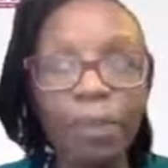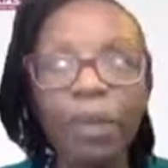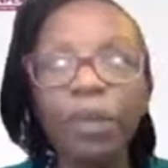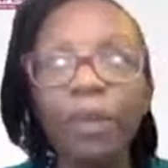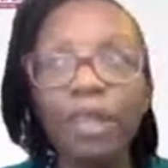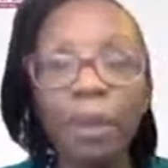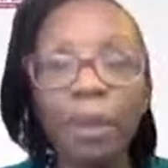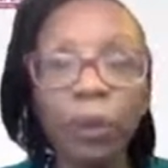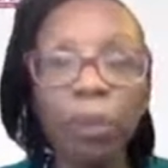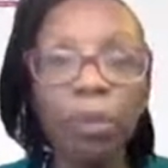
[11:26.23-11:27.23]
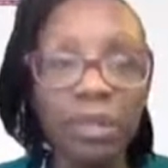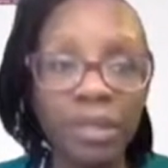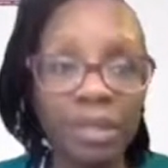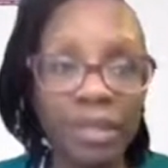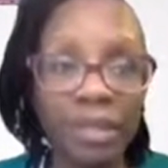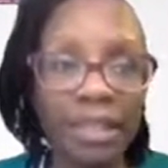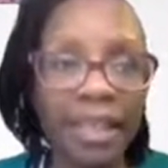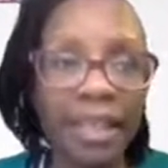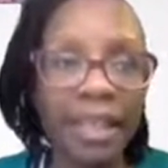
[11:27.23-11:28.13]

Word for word: spread of antimicrobial resistance,